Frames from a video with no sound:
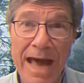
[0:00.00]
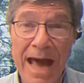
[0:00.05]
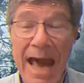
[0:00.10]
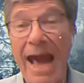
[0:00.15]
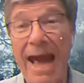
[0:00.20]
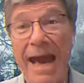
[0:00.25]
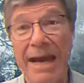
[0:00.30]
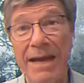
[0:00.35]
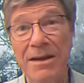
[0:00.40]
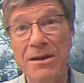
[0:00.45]

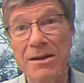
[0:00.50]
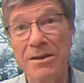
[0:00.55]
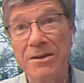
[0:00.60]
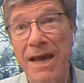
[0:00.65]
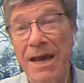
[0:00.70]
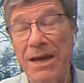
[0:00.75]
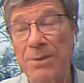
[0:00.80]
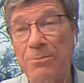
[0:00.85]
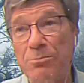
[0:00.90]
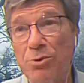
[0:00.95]
And
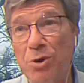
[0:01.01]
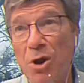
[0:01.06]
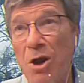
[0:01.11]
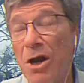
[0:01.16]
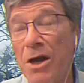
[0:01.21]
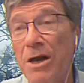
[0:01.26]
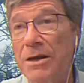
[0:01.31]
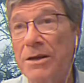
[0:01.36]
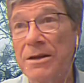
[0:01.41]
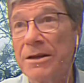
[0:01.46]
then
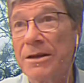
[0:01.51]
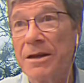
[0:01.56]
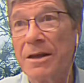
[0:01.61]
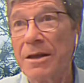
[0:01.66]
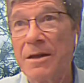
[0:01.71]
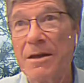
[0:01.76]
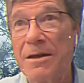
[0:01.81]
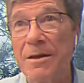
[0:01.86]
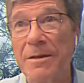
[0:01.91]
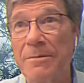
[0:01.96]
abroad,
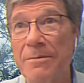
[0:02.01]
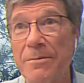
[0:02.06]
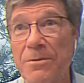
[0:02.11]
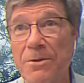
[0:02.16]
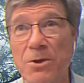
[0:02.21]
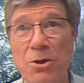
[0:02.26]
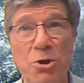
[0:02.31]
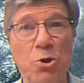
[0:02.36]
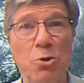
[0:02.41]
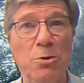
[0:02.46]

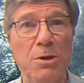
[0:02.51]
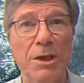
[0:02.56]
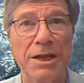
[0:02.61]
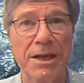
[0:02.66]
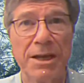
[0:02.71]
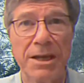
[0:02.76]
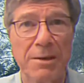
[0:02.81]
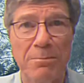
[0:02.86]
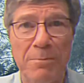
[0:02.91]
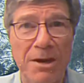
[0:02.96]
the
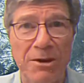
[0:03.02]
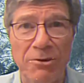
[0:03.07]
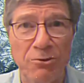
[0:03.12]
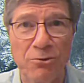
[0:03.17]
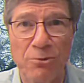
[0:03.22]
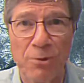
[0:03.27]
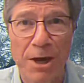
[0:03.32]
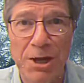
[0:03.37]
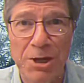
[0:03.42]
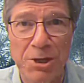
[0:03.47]
Newland
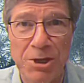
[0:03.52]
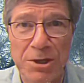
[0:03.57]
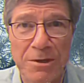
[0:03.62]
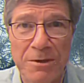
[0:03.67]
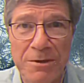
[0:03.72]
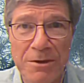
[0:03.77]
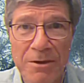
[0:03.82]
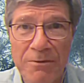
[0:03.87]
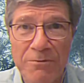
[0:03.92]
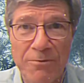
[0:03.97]
administration
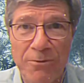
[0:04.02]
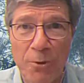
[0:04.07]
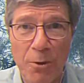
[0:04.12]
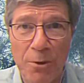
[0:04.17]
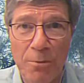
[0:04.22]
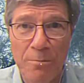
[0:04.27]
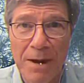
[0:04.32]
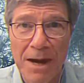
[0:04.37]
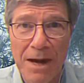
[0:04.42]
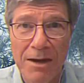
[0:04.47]

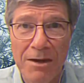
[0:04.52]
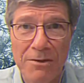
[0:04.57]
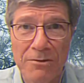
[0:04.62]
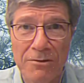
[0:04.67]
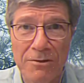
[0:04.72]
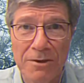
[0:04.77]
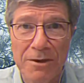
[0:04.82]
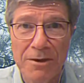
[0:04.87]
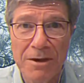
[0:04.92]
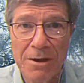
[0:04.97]
foreign
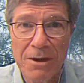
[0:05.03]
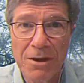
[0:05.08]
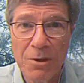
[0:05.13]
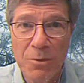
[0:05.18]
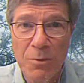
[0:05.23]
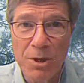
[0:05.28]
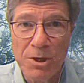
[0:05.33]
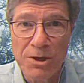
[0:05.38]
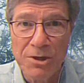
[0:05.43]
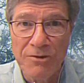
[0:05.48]
policy,
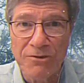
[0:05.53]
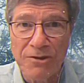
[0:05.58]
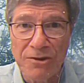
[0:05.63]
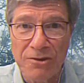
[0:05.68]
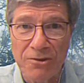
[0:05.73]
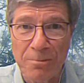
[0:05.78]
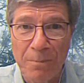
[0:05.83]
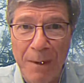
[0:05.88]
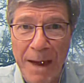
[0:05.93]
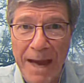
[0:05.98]
which is
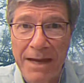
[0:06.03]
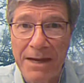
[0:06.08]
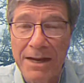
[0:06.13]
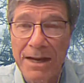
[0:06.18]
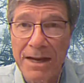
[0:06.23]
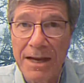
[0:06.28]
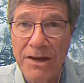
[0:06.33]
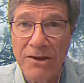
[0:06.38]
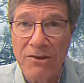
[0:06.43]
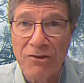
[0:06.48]

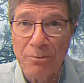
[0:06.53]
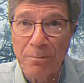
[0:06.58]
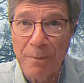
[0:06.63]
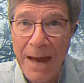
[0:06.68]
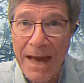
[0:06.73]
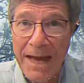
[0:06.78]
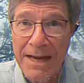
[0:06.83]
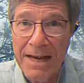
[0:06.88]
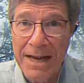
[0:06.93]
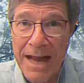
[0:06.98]
expand